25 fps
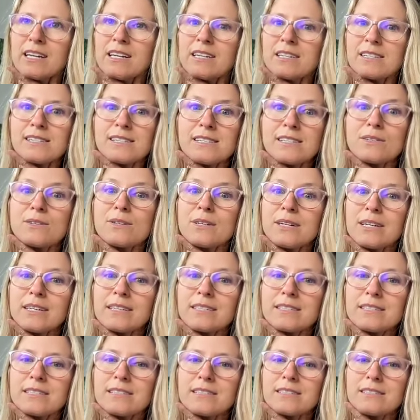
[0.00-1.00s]

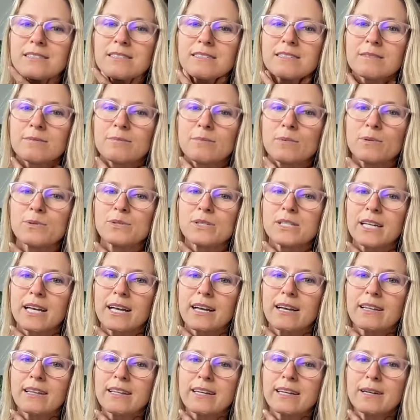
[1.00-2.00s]
serious, most
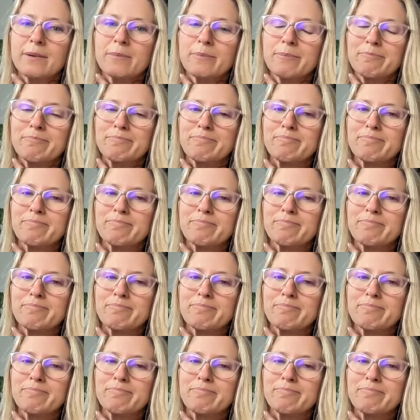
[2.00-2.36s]
likely.